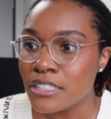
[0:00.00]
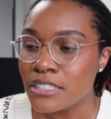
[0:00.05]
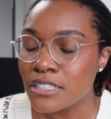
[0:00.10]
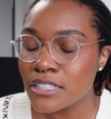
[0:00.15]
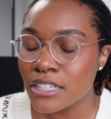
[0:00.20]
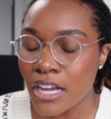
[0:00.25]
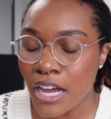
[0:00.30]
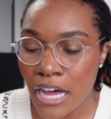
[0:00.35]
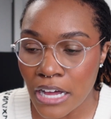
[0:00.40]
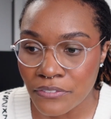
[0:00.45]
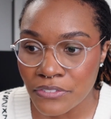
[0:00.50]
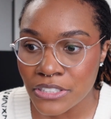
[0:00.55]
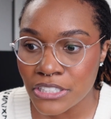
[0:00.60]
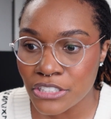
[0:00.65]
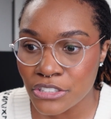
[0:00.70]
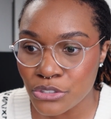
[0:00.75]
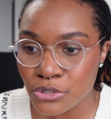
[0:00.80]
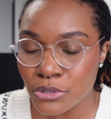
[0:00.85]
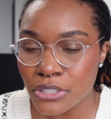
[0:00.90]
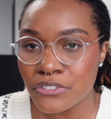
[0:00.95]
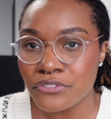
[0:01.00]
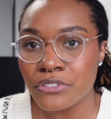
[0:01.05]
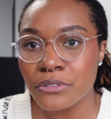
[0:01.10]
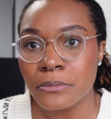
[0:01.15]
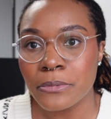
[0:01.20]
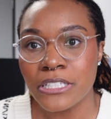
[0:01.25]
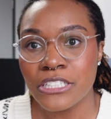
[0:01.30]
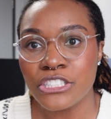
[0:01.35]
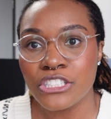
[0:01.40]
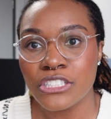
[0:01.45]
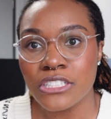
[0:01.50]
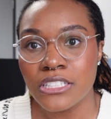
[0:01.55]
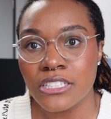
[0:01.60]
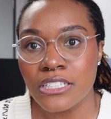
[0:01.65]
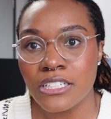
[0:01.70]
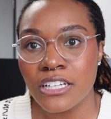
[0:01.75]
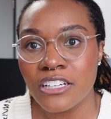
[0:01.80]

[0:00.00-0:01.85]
the confidential information